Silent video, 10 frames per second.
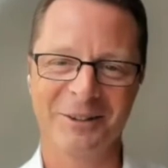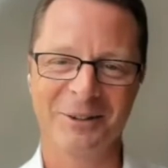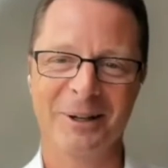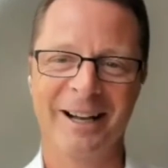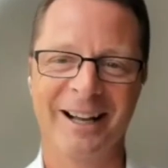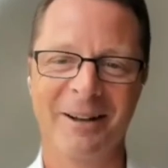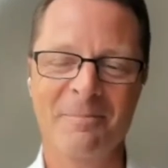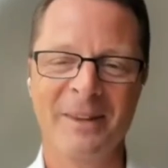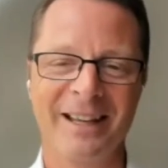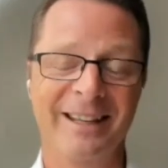So,
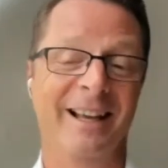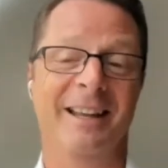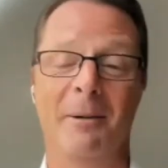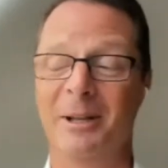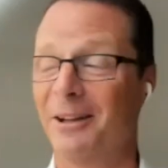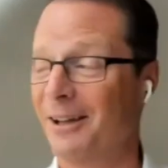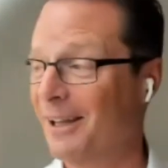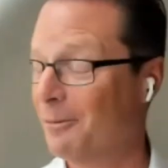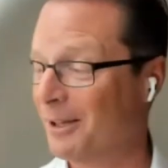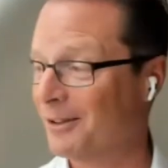yeah, I mean,
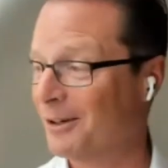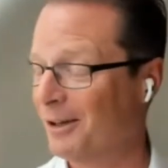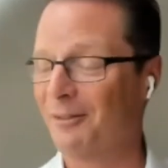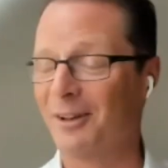it was a lot